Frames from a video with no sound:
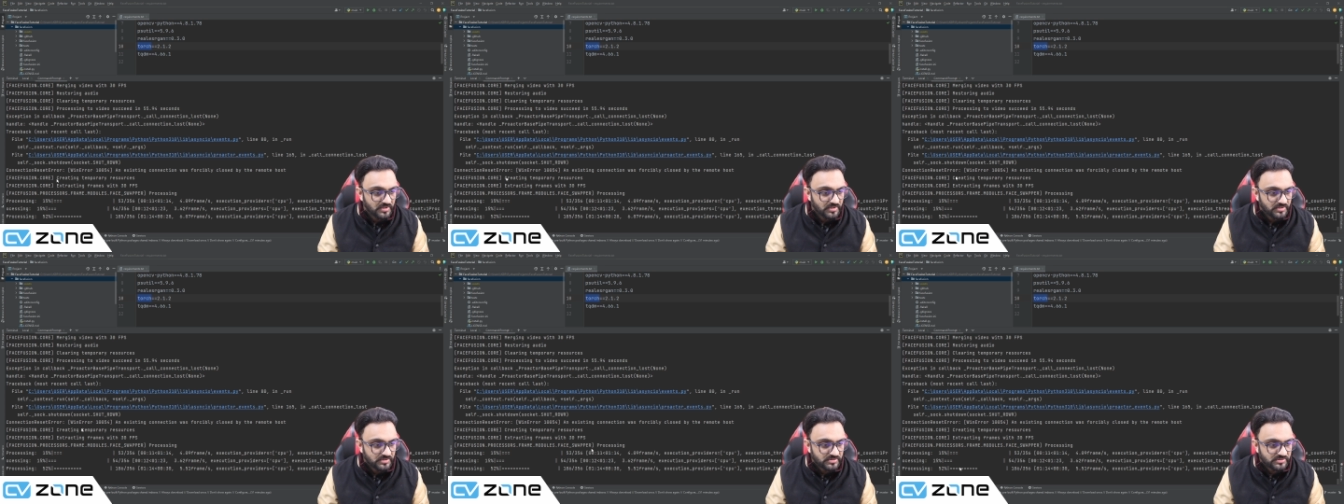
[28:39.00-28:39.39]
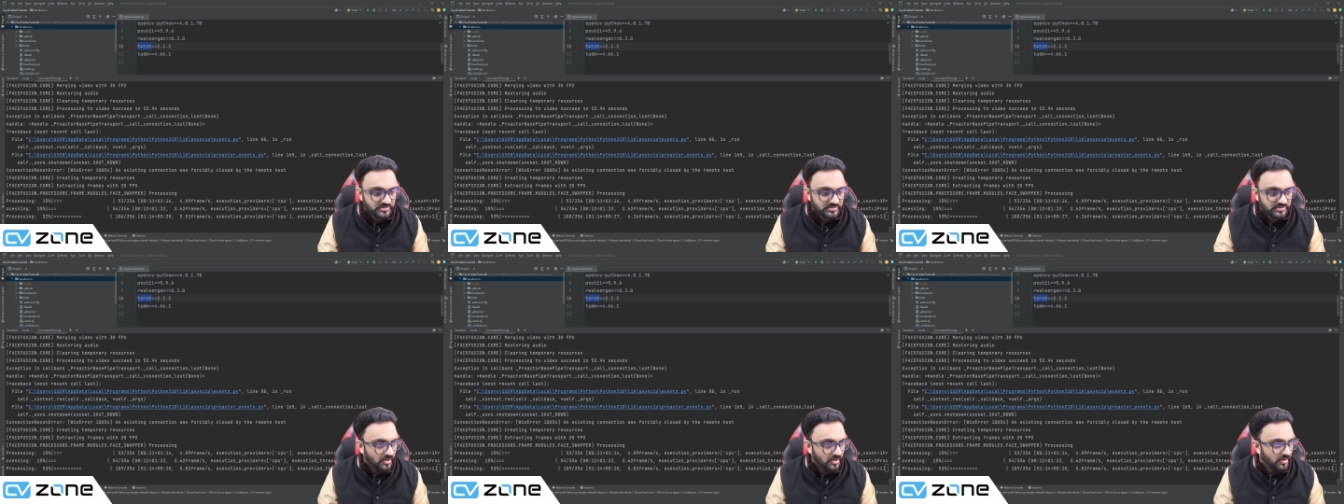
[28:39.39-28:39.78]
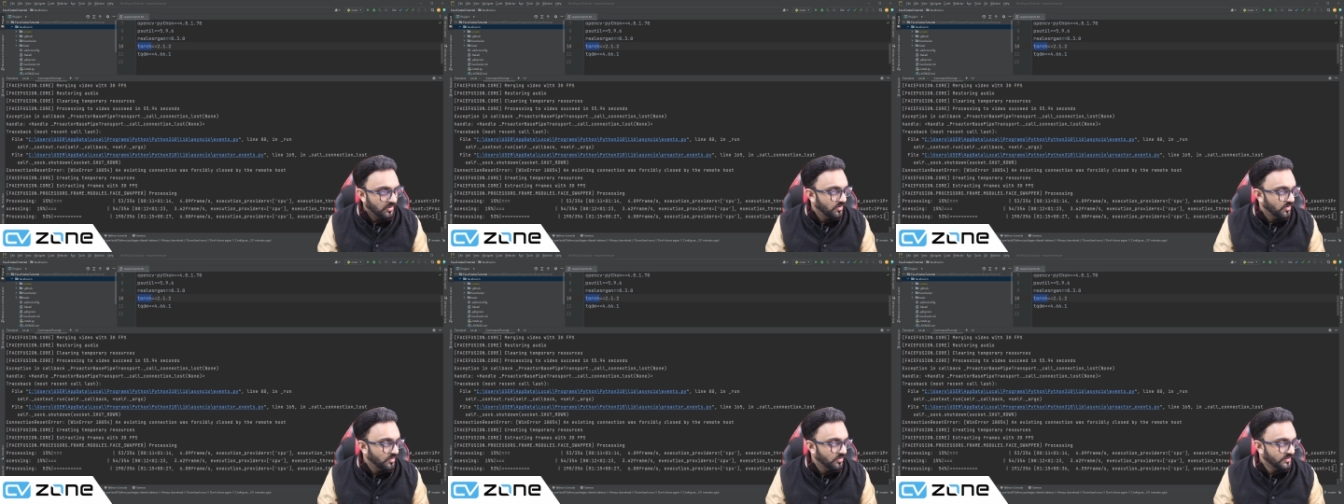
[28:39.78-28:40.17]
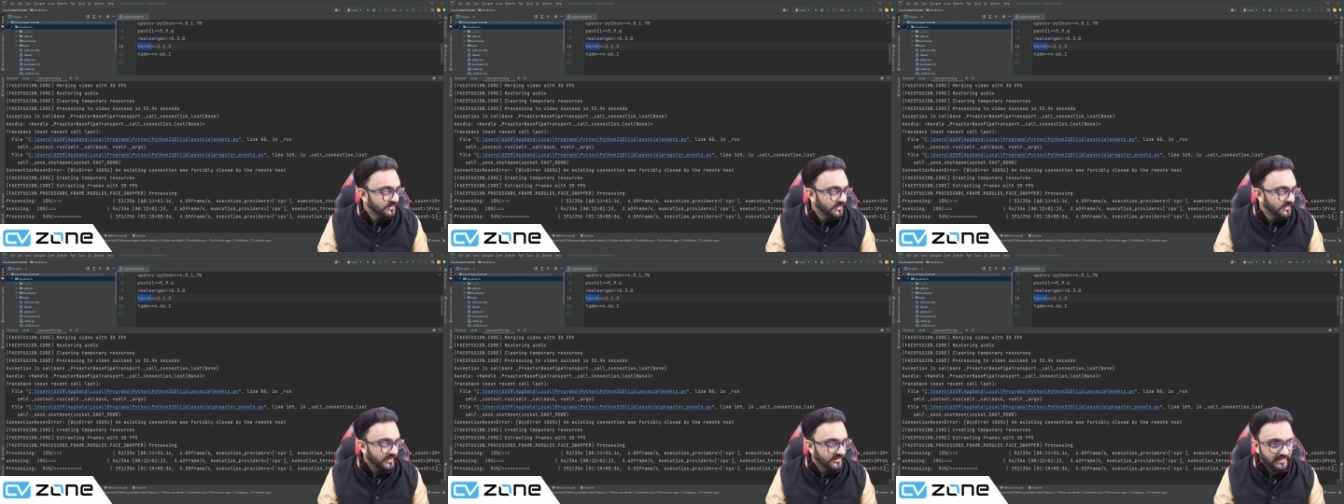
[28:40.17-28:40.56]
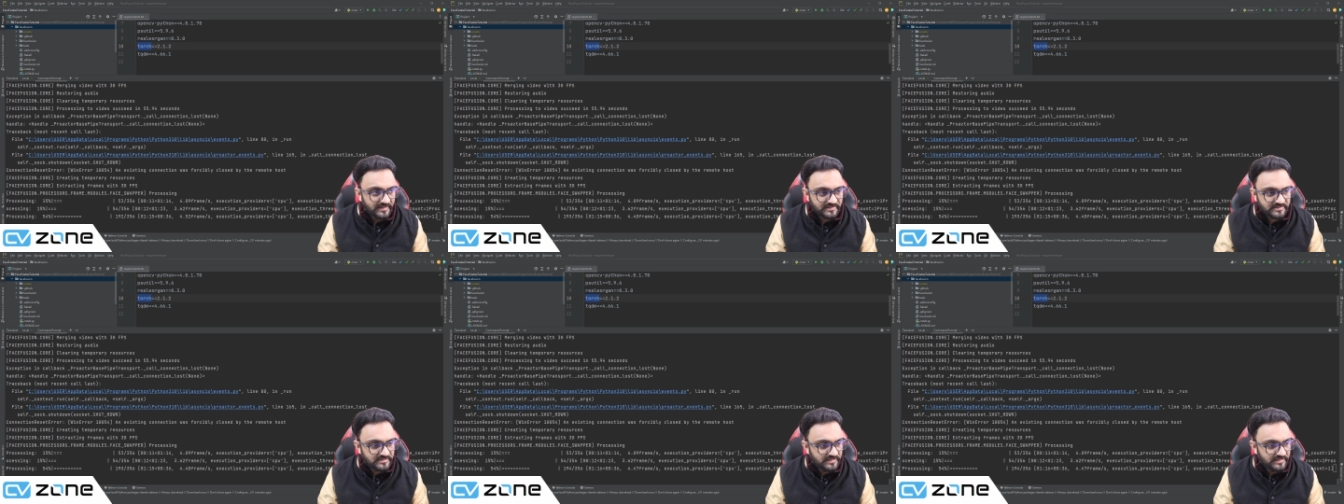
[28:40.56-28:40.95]
So yeah,
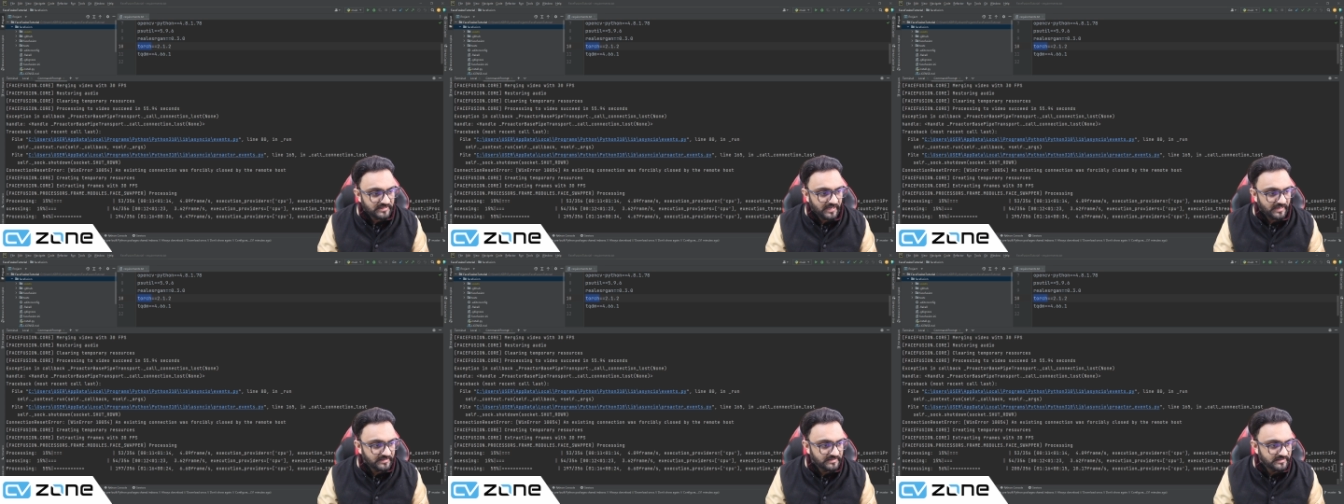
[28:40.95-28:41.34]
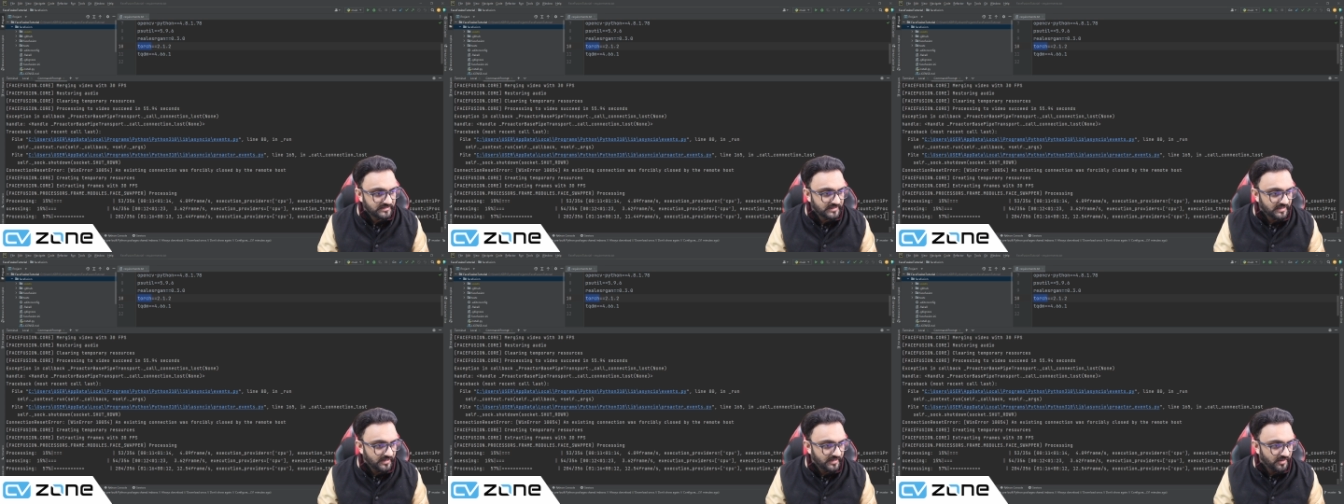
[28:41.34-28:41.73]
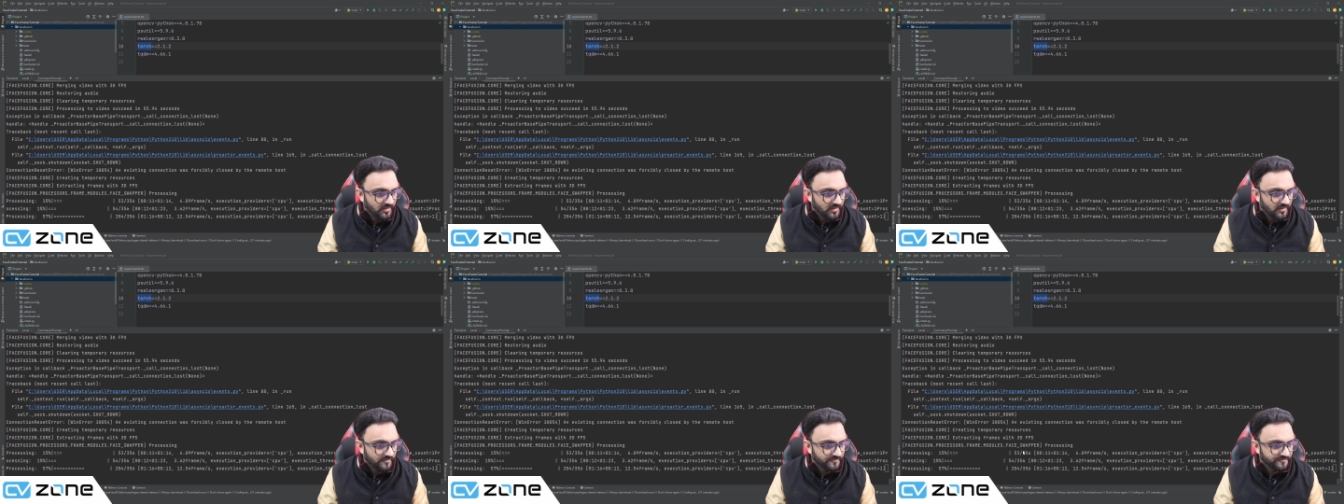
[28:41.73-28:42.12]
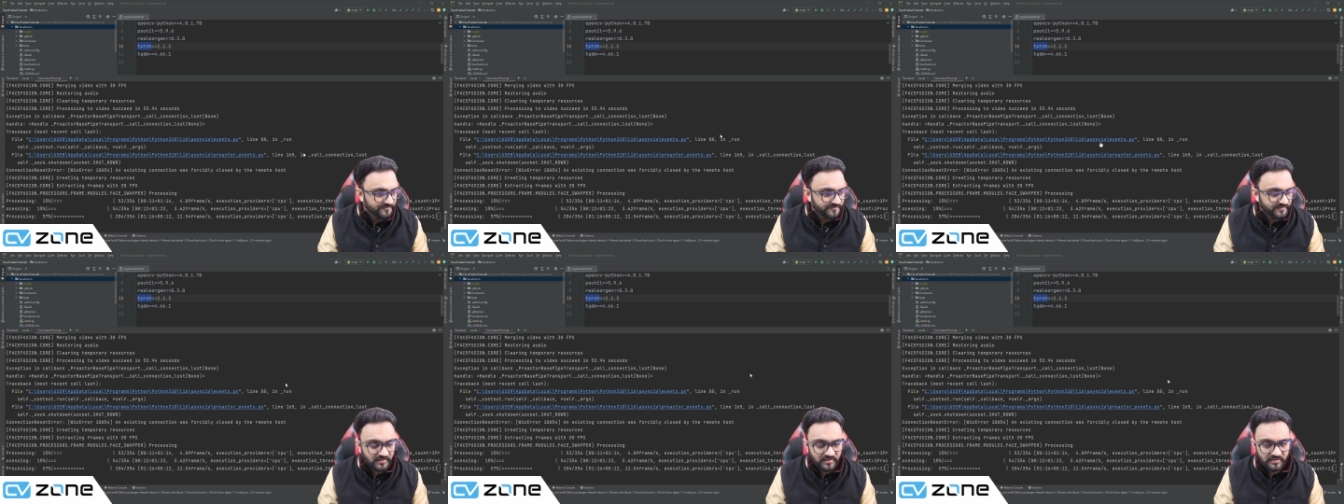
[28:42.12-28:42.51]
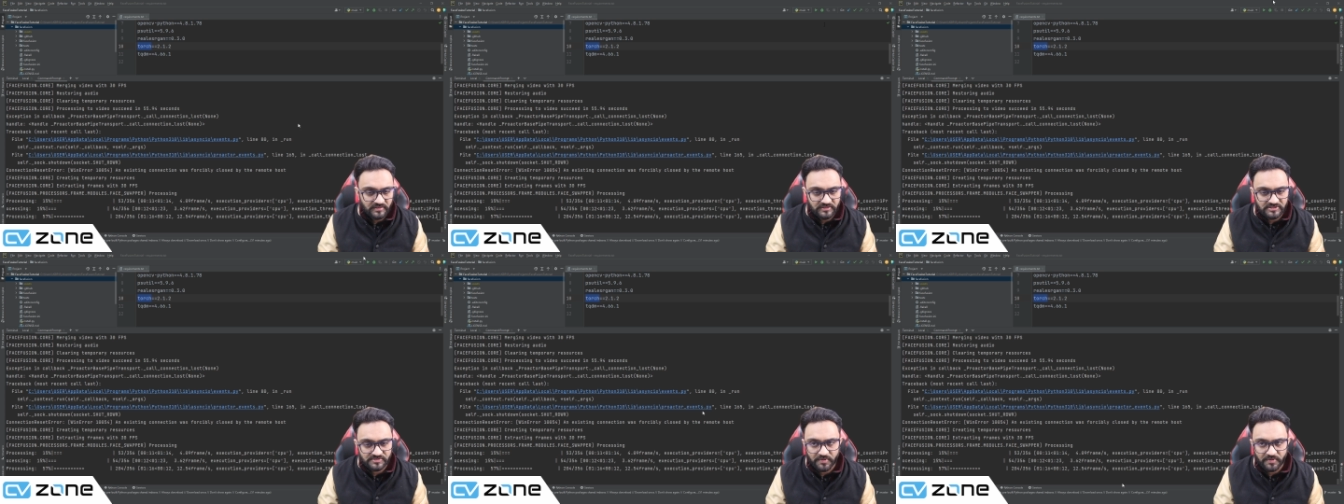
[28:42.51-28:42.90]
that's the idea of
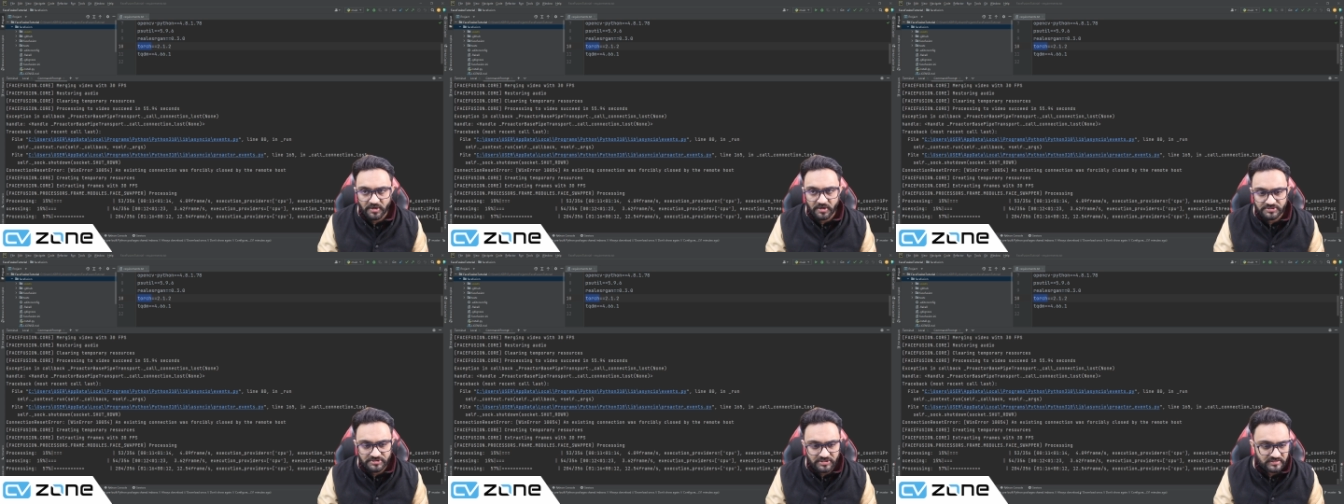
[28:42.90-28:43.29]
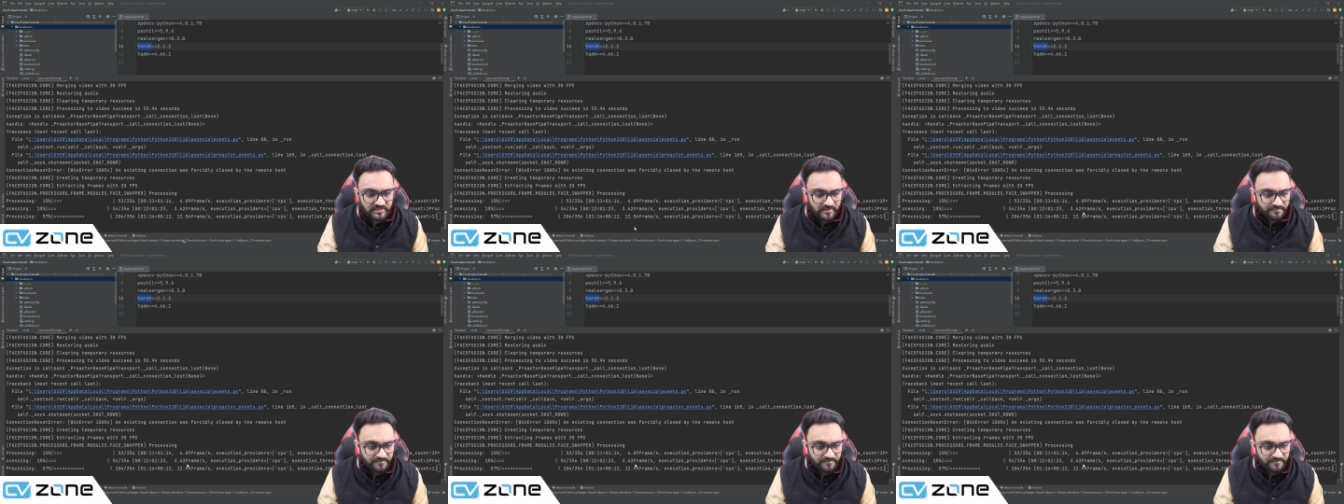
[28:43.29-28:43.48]
this project.